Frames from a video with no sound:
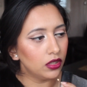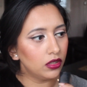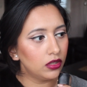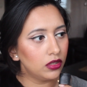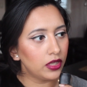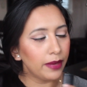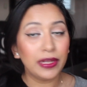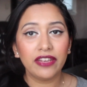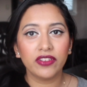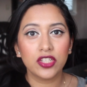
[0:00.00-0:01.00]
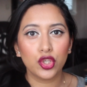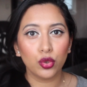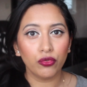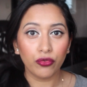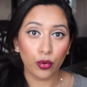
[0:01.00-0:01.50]
it's
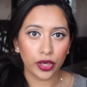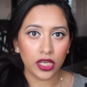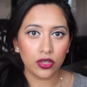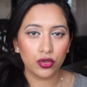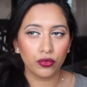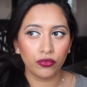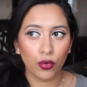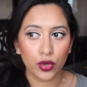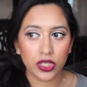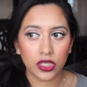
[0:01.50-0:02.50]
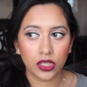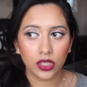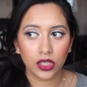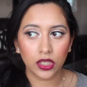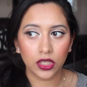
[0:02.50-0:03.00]

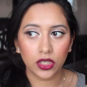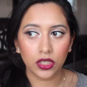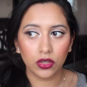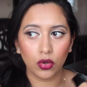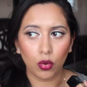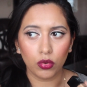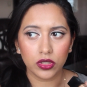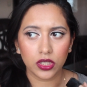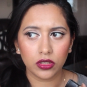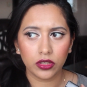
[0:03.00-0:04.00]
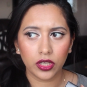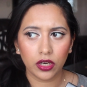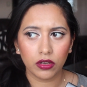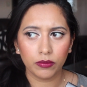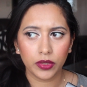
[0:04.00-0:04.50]
240 golden
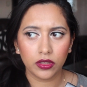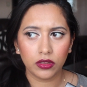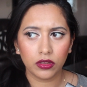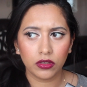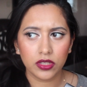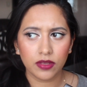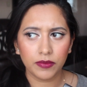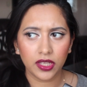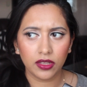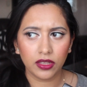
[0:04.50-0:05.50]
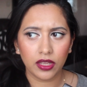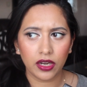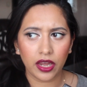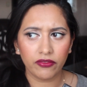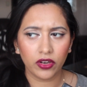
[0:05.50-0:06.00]
caramel or something like
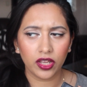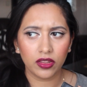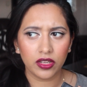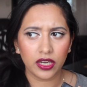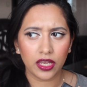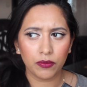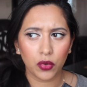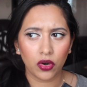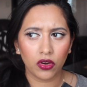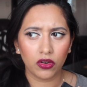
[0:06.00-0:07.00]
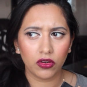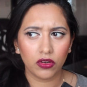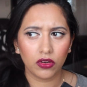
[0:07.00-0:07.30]
that. I forget the name or